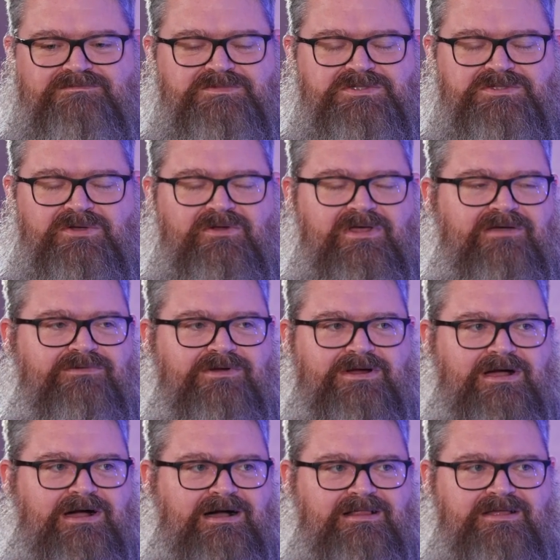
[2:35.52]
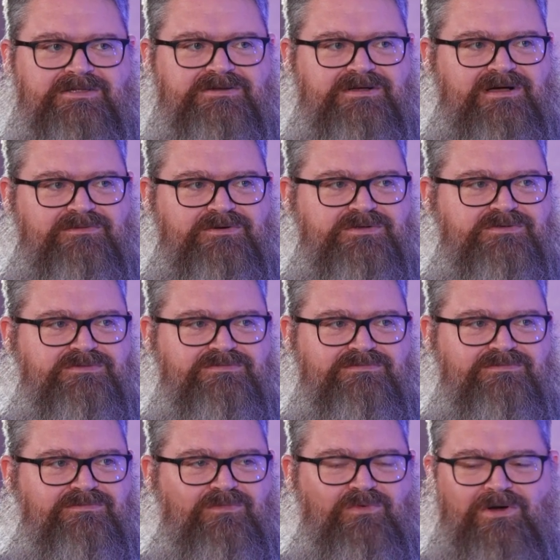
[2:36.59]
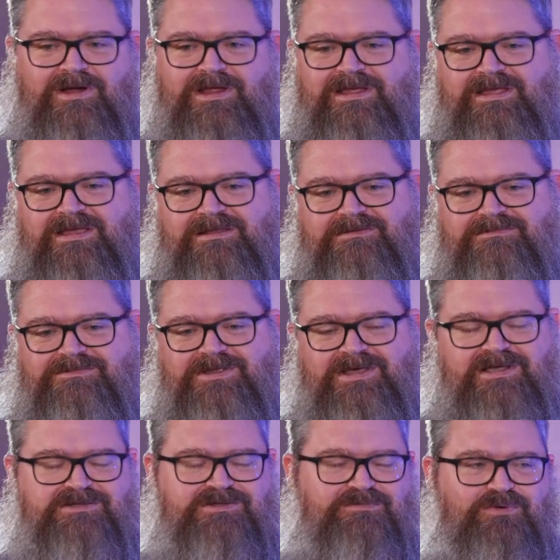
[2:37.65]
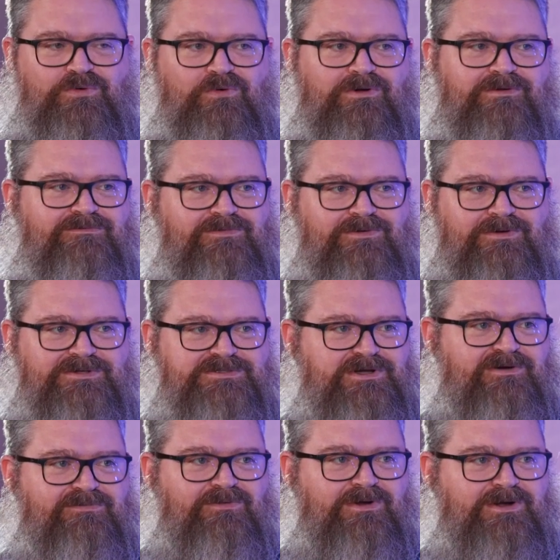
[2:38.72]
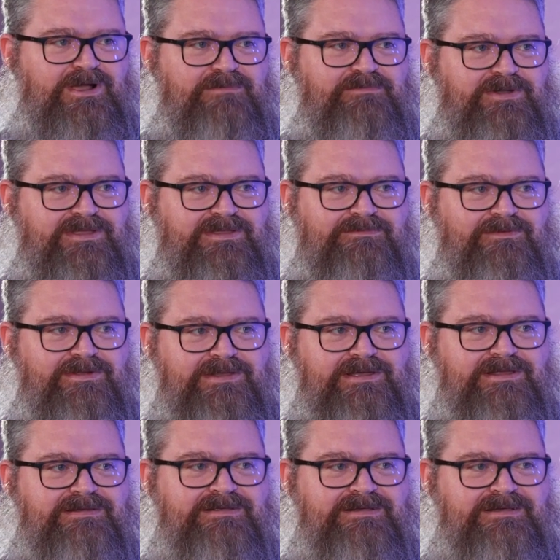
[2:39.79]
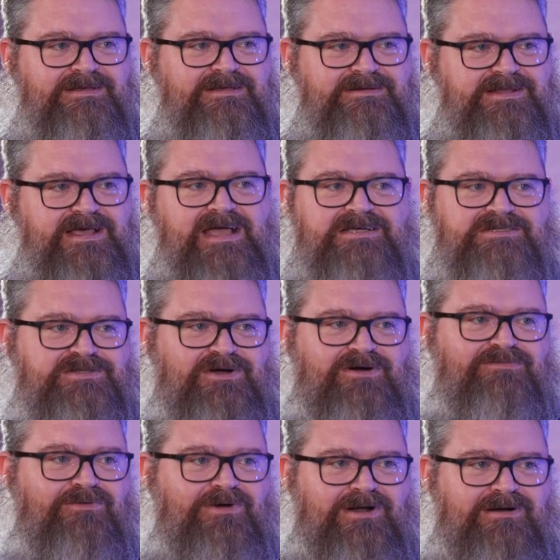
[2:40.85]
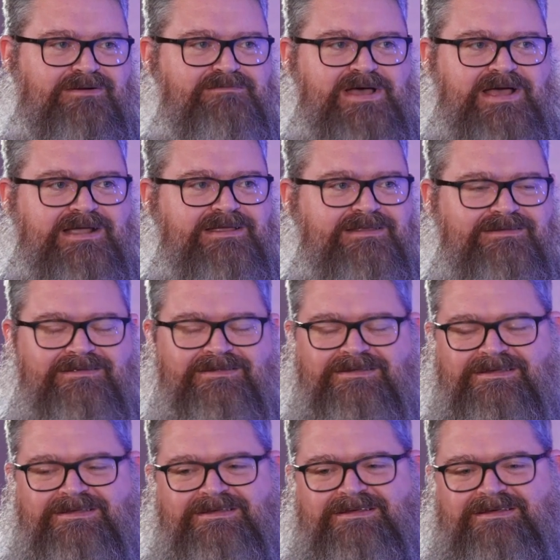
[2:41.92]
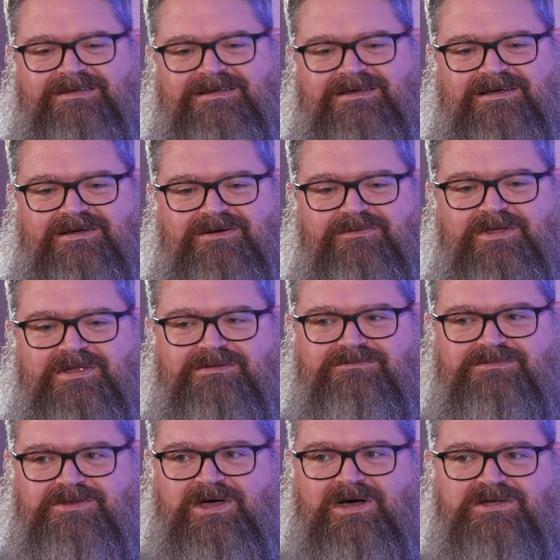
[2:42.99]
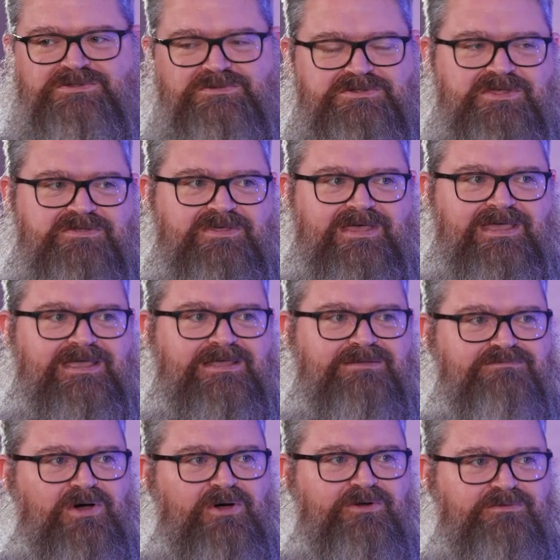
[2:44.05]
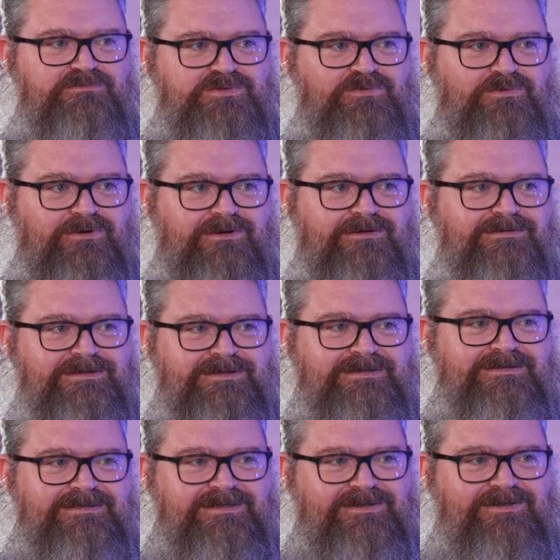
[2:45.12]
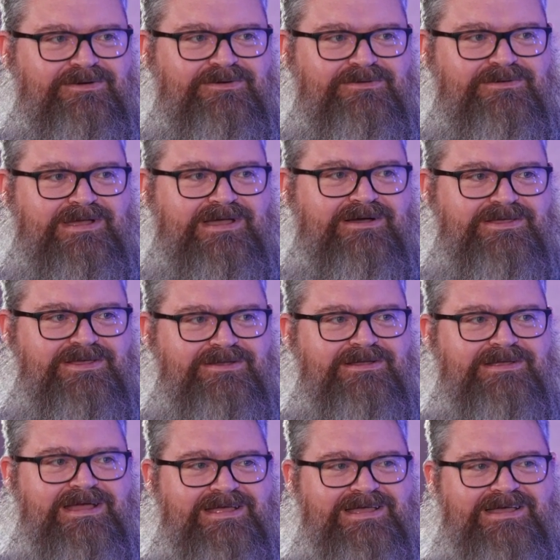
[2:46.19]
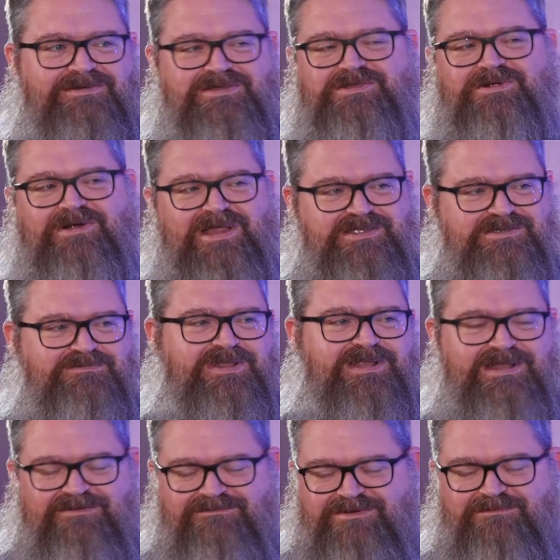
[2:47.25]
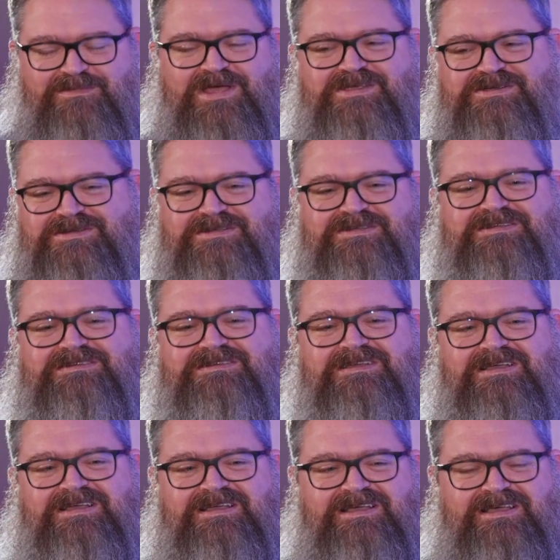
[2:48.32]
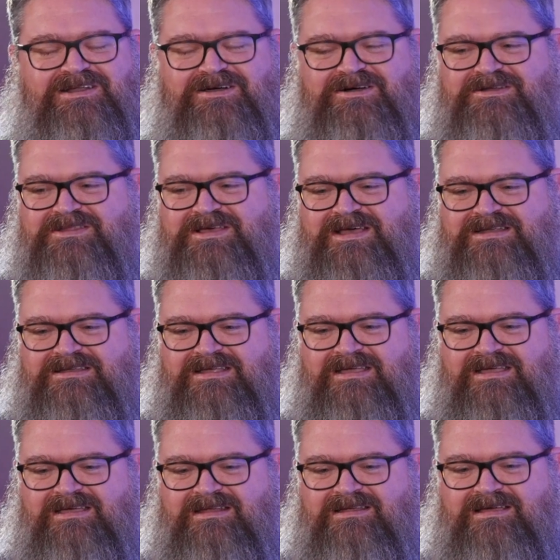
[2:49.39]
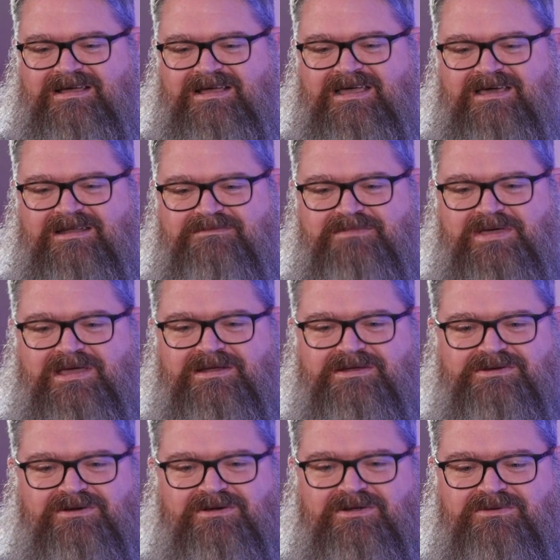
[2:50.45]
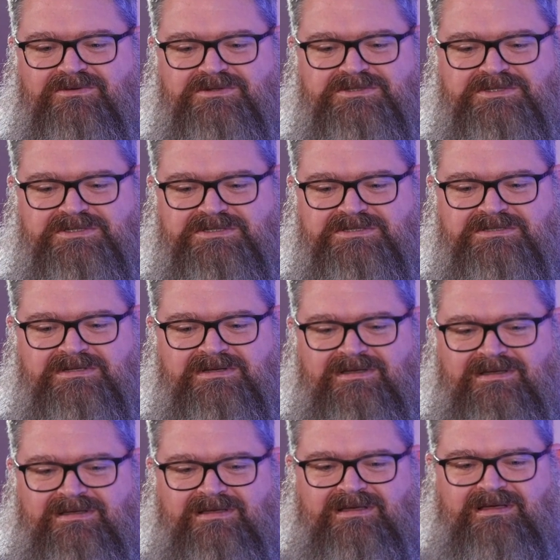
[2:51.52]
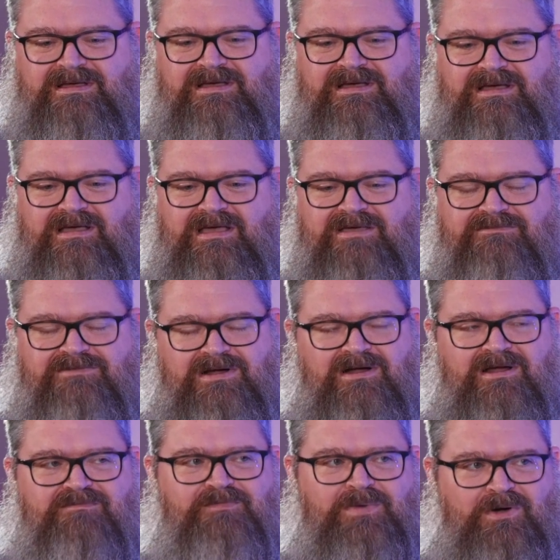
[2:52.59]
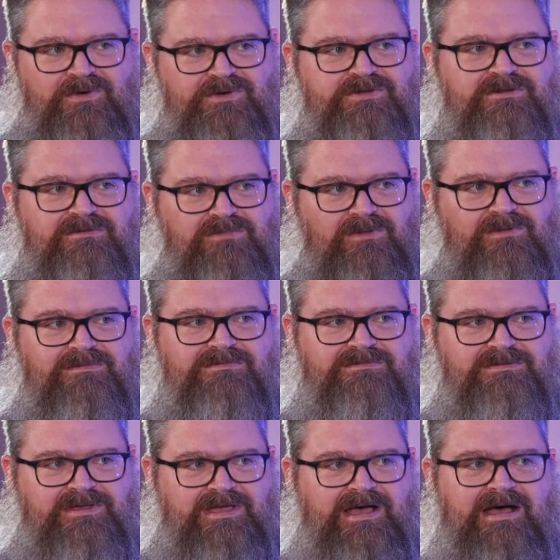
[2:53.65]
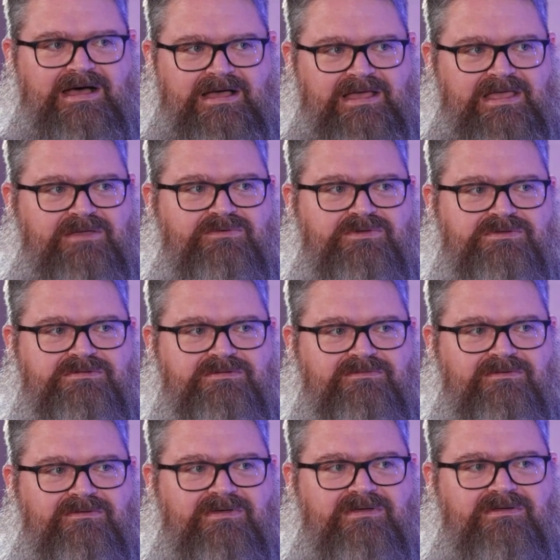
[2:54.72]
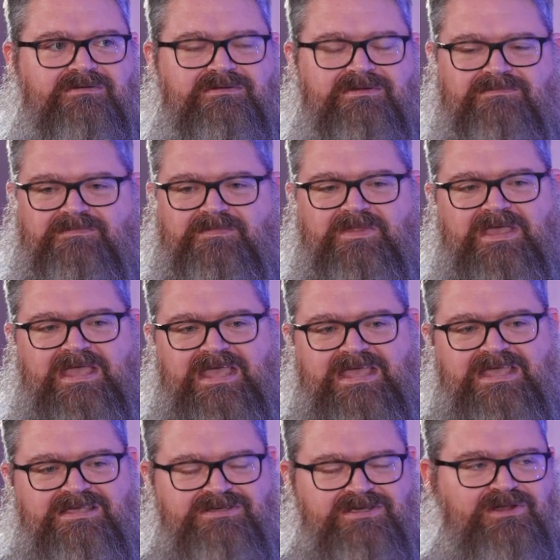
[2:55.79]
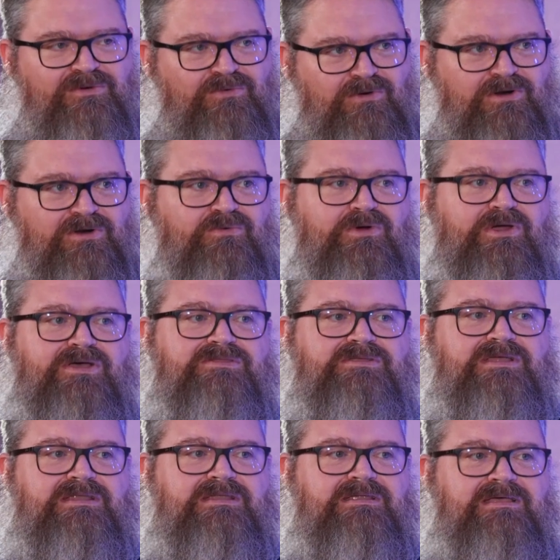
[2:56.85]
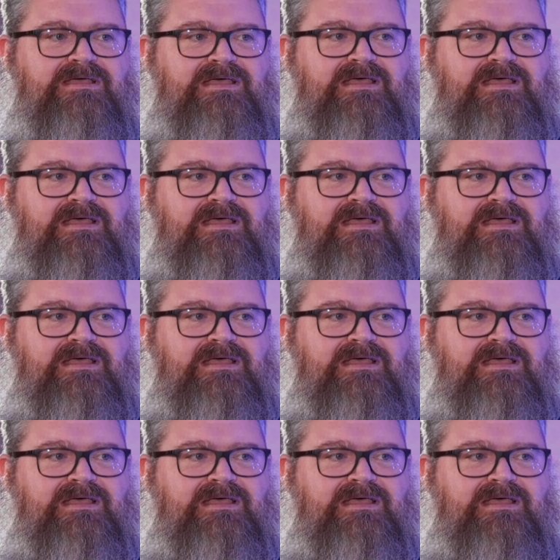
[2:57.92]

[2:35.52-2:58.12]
soon after college, I was working in tech support for a software company, and we did tax software back in when DOS was a thing, and modems were, you know, how you transmitted information and all that. And I had a manager who was just a very personable guy. He was easy to work with and